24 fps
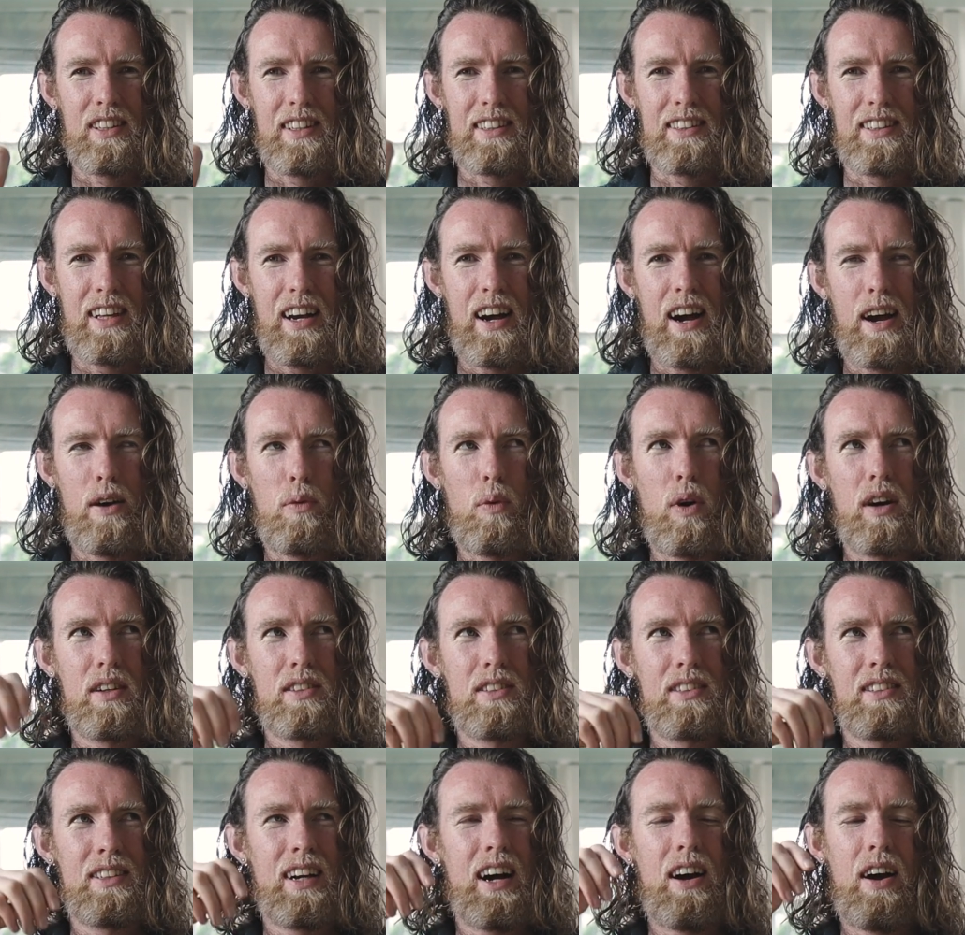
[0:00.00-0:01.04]
Like
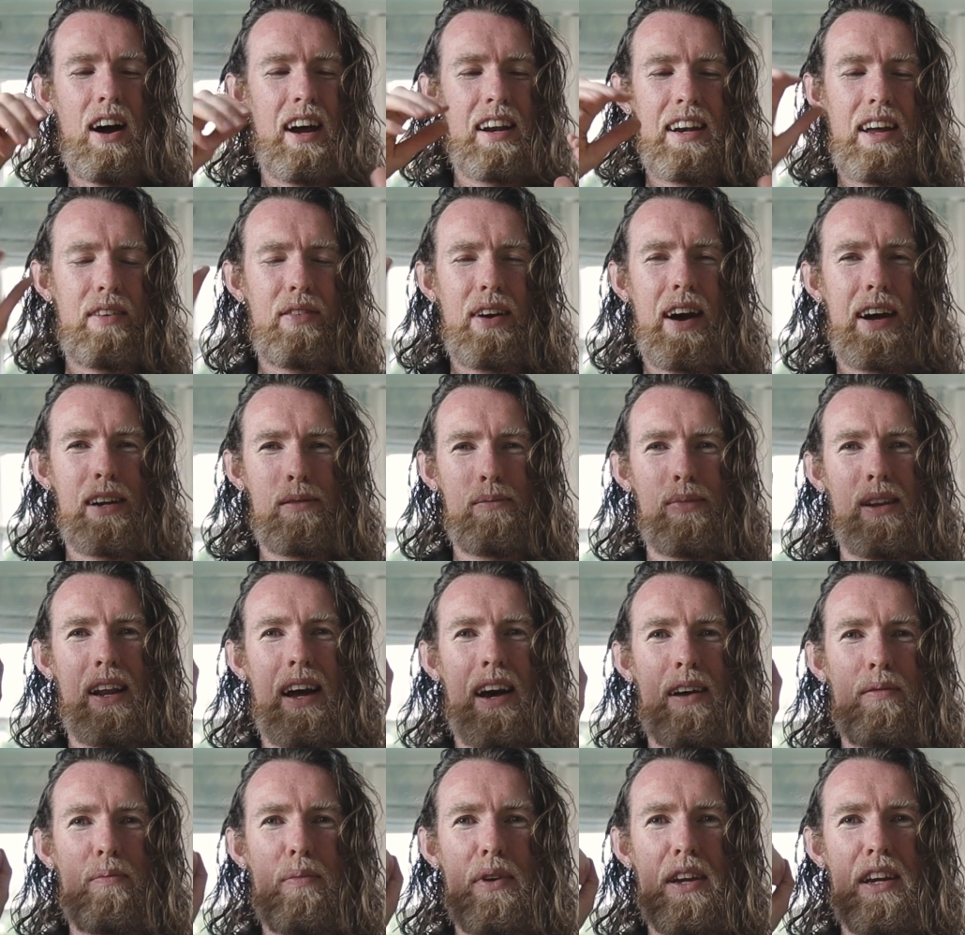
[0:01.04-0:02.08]
I never had a
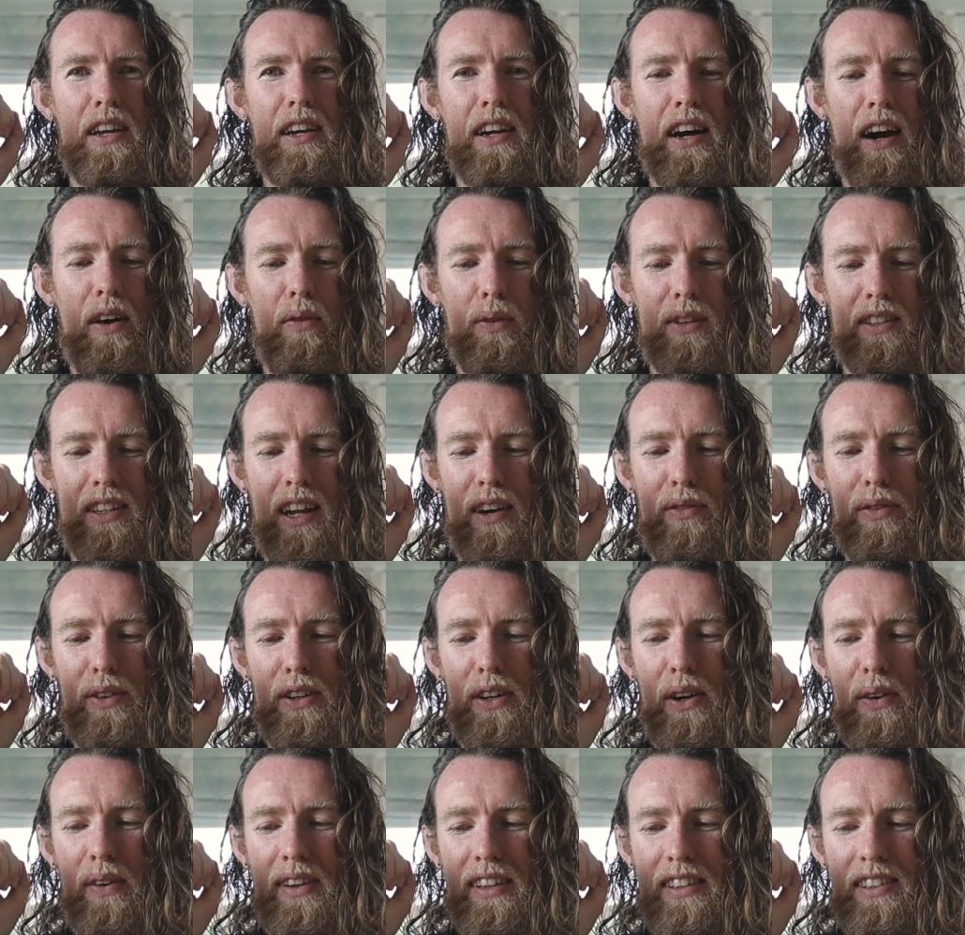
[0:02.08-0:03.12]
plan B. I was never
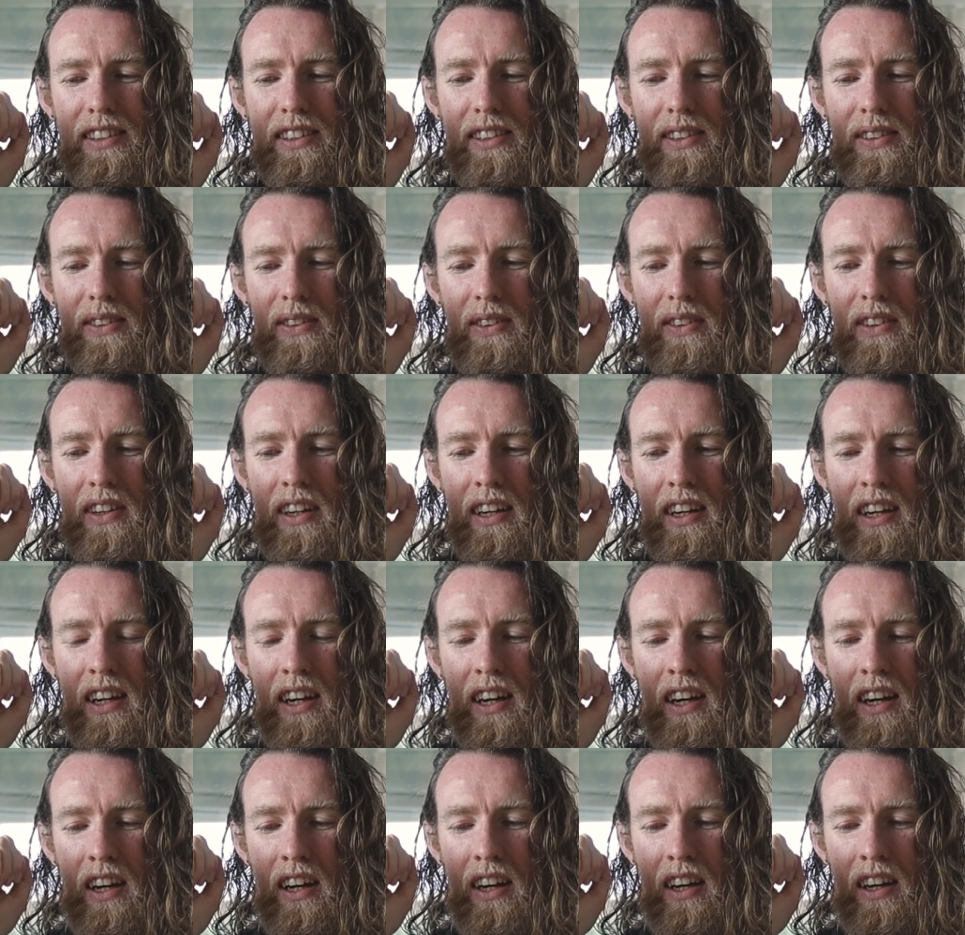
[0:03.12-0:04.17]
going to,
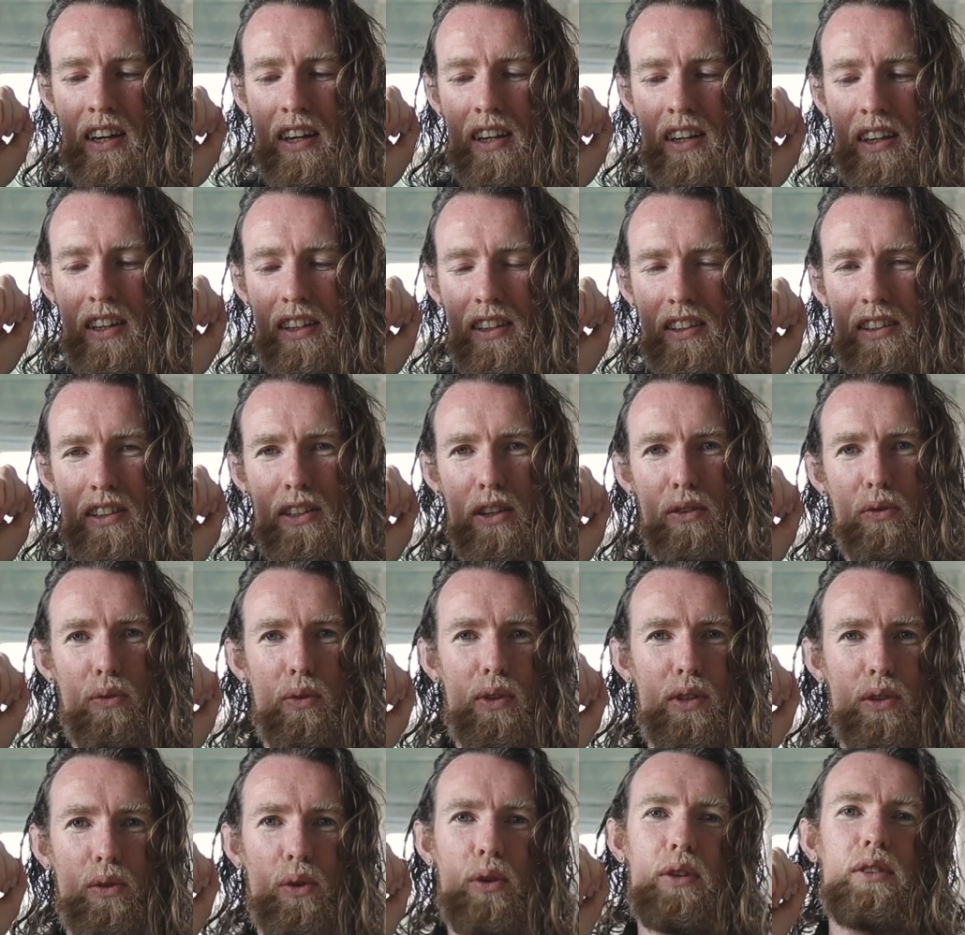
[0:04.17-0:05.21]

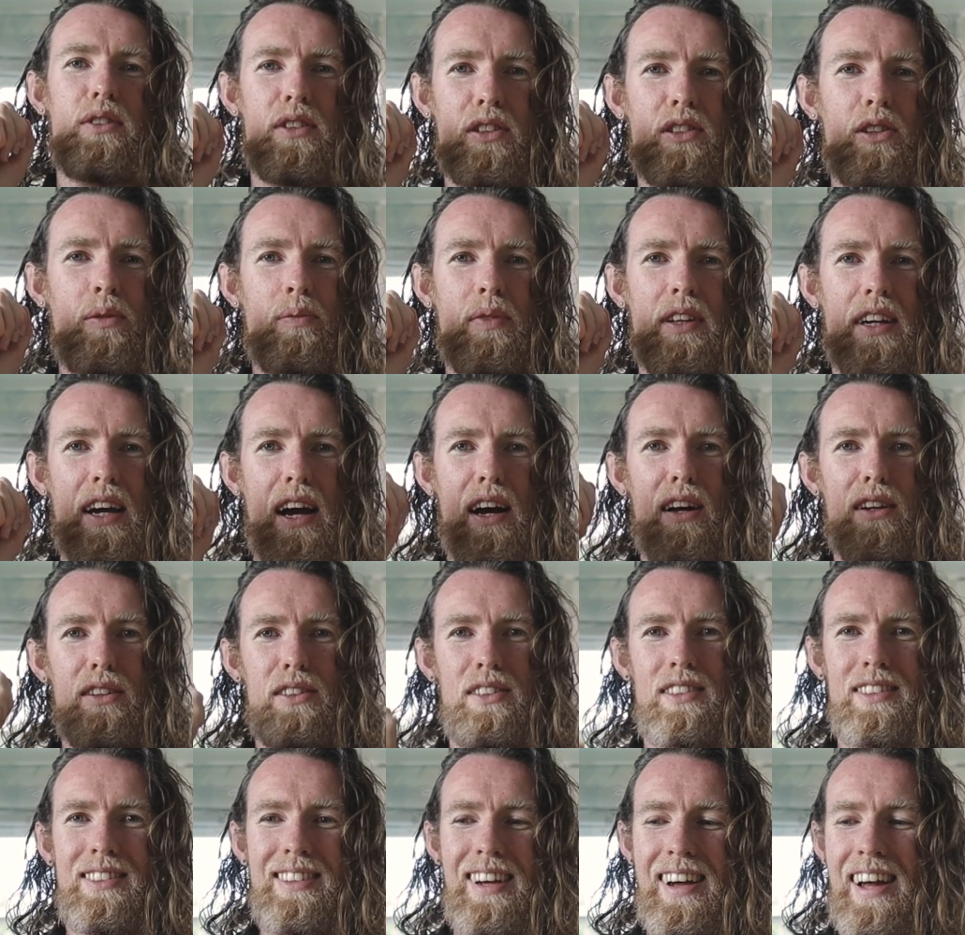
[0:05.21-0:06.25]
resort to something
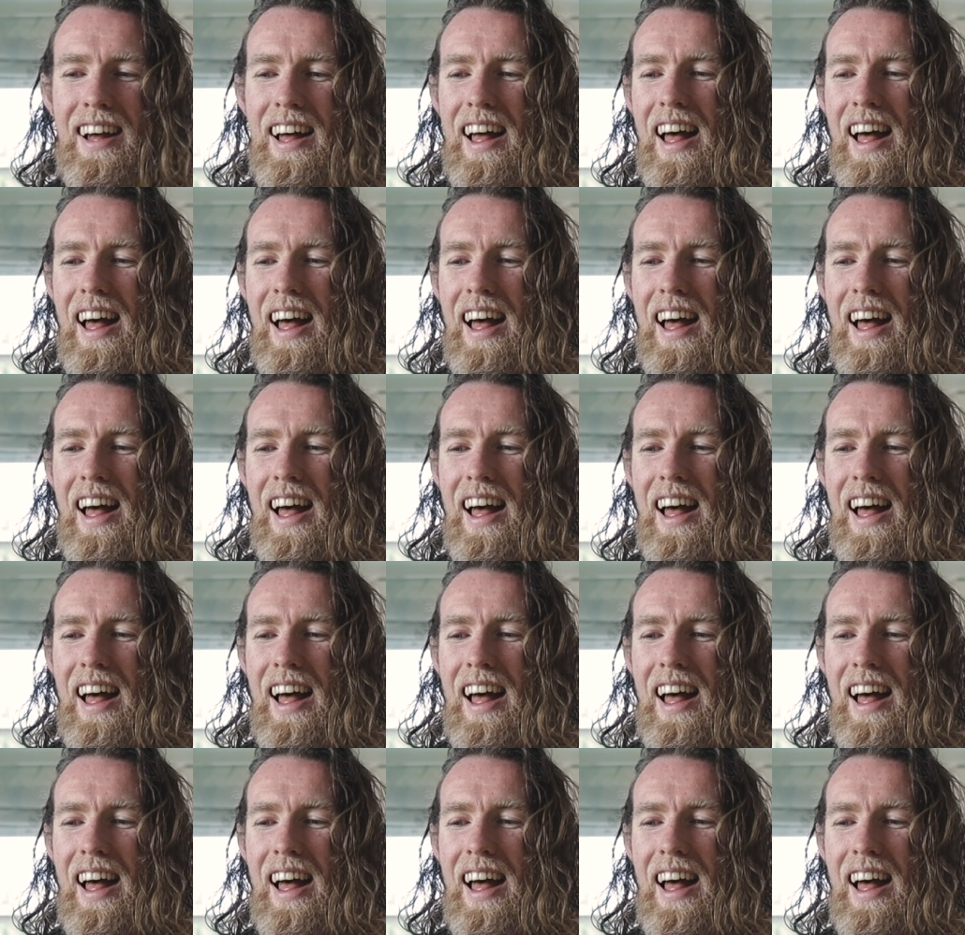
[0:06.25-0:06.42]
else.